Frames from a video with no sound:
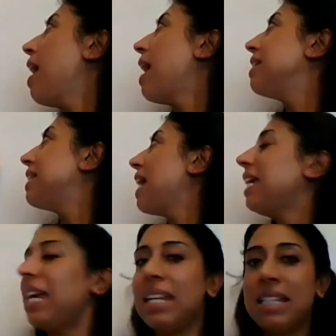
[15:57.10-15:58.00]
and take
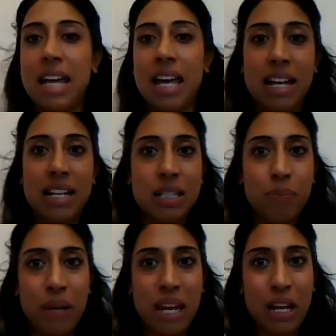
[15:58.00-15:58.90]
it in turns
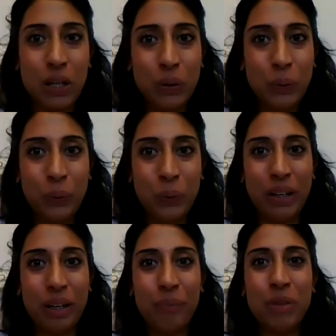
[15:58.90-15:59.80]
being the caller.